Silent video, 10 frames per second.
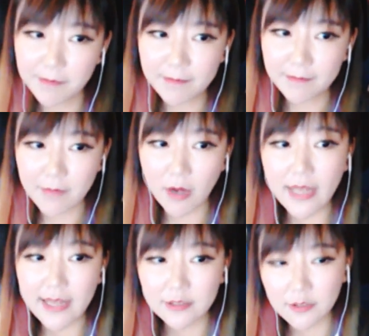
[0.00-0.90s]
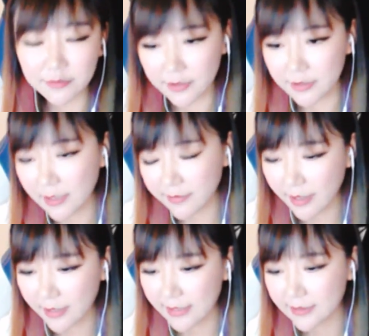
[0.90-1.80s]
Okay, so first of all,
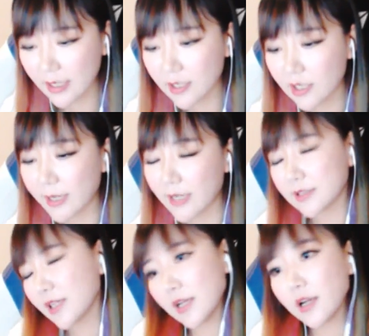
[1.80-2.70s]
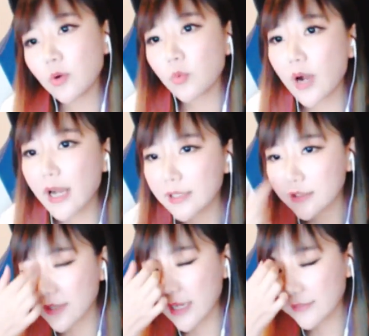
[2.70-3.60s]
let's talk about why do I
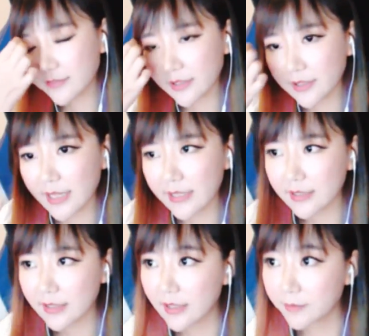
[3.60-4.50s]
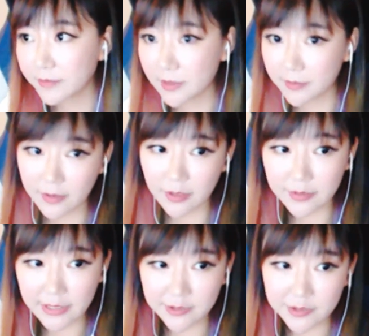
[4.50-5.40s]
feel like people in
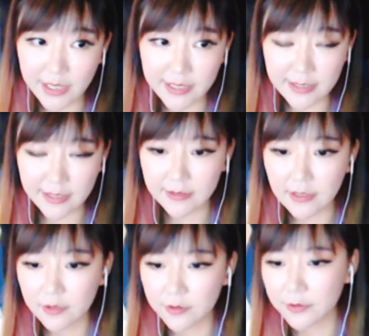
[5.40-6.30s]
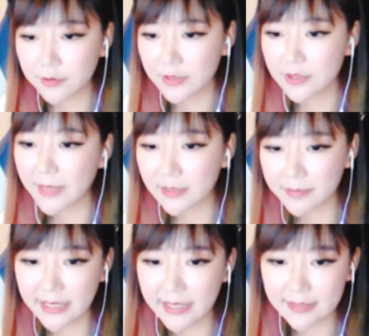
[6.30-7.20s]
China don't respect me
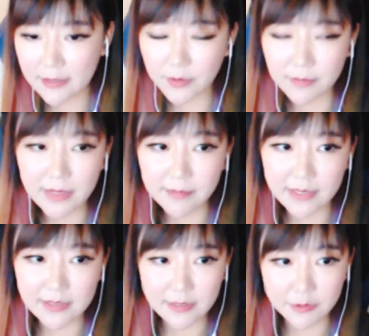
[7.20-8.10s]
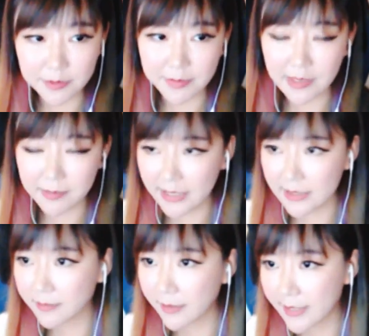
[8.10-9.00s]
as a woman, but they respect me as a
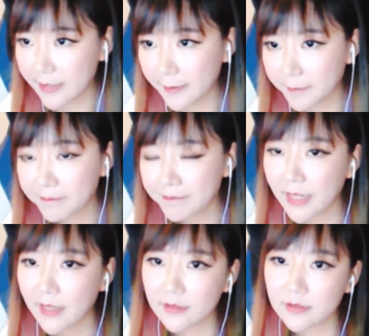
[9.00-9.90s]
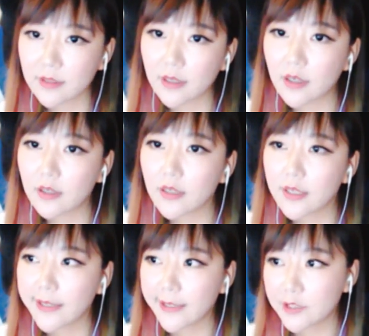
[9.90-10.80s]
player. So in
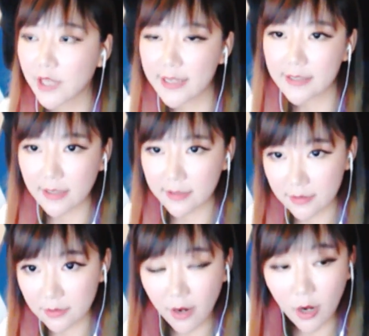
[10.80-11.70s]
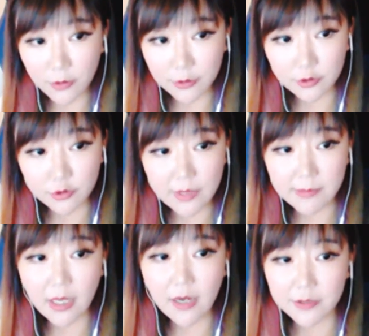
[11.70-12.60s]
China, the whole stream
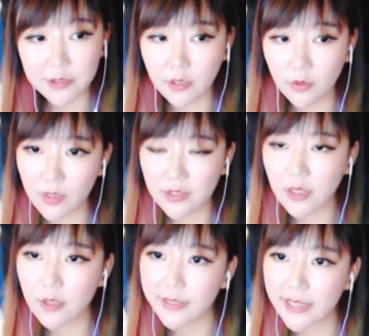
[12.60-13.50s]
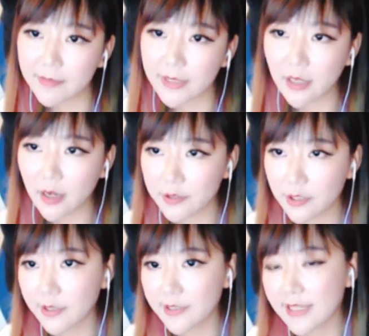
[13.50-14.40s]
culture or the whole gaming culture is
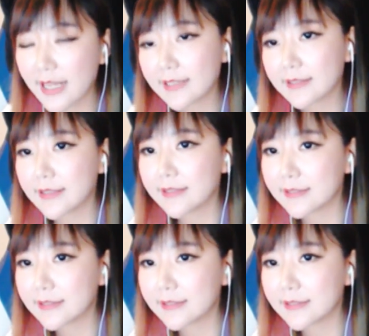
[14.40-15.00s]
like this.